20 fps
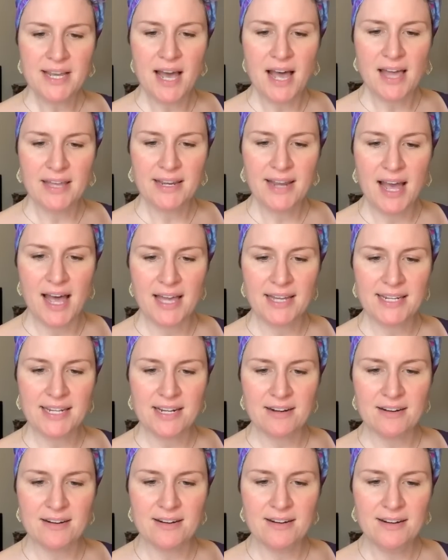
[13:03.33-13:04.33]
Han Han
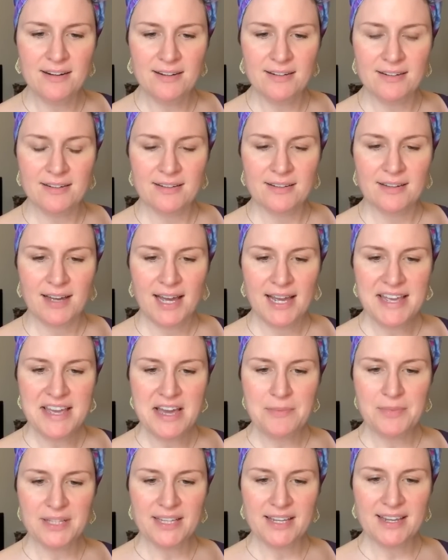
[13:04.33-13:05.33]
here?
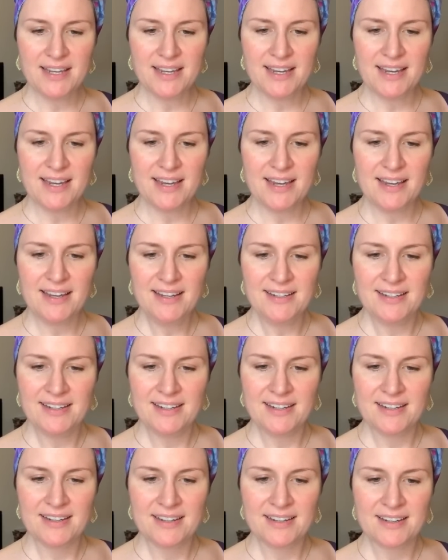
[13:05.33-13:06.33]
Hi, Emily.
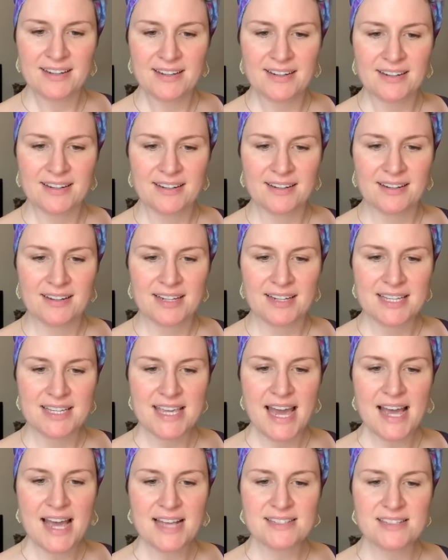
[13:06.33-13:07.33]

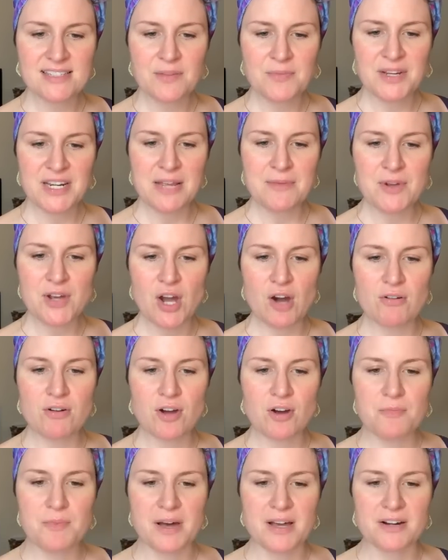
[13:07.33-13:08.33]
Yes, someone named
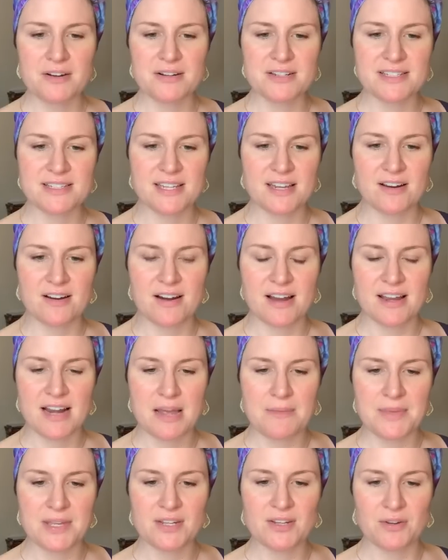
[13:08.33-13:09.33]
Cocoa Butter is here and
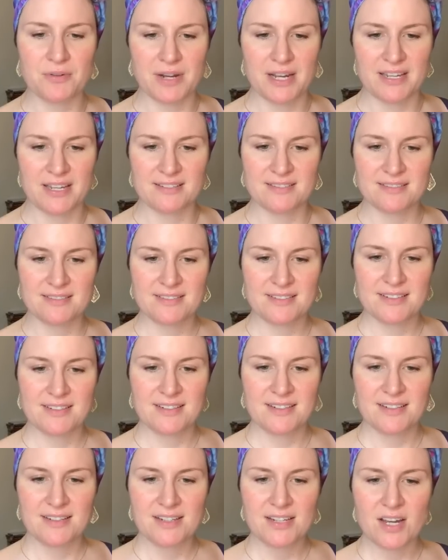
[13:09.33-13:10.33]
I'm into it.
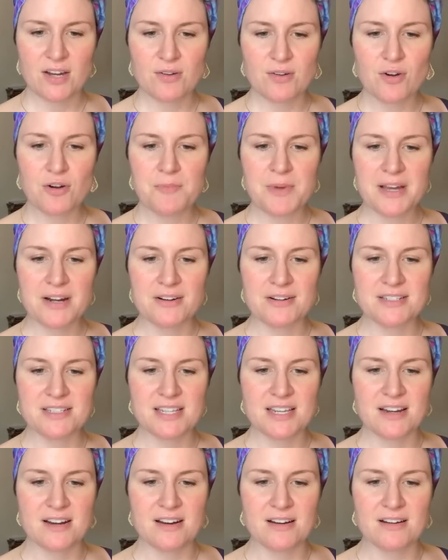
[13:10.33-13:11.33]
Cocoa Butter is
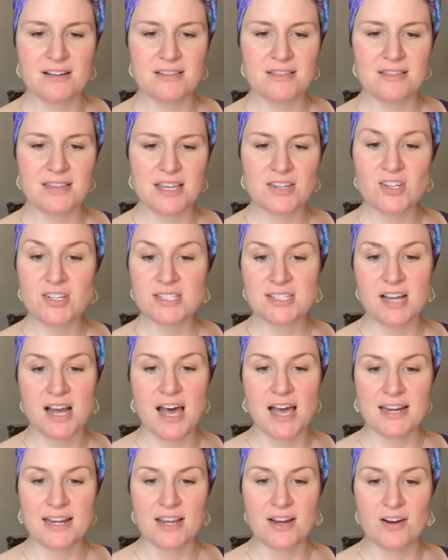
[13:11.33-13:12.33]
here. They just
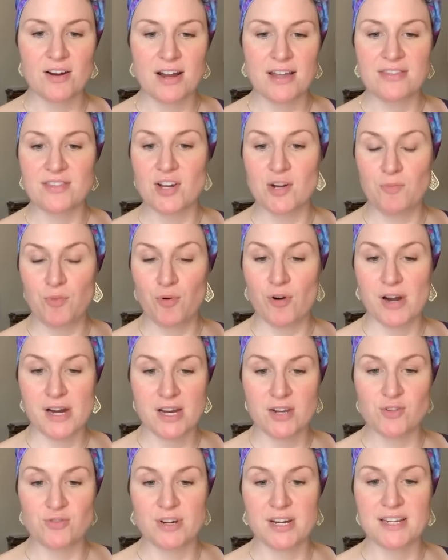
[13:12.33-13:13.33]
got here and they're pouring
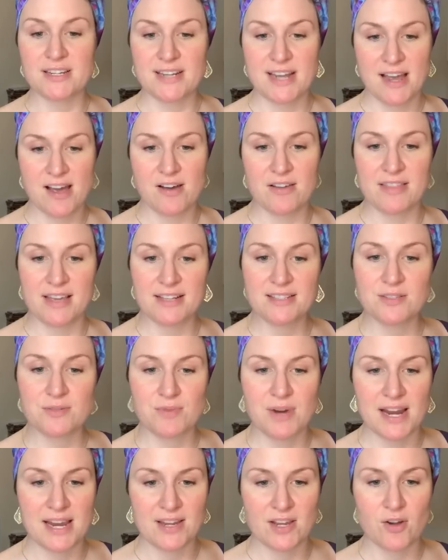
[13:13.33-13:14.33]
a drink now. That's
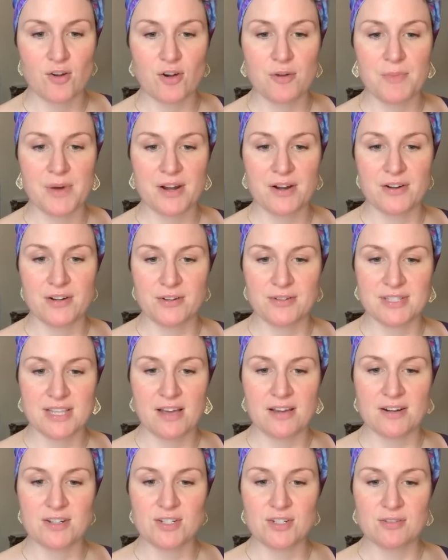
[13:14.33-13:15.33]
right. Cocoa Butter knows
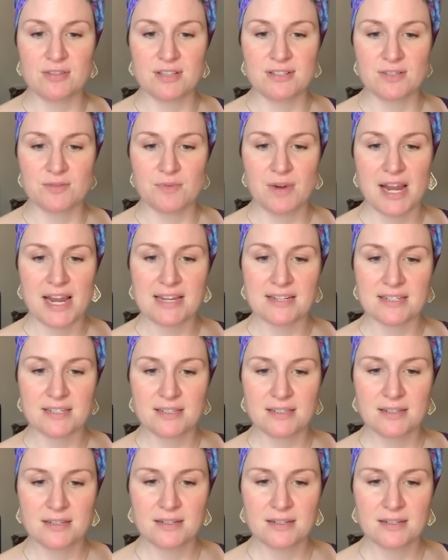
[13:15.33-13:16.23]
how to do this right.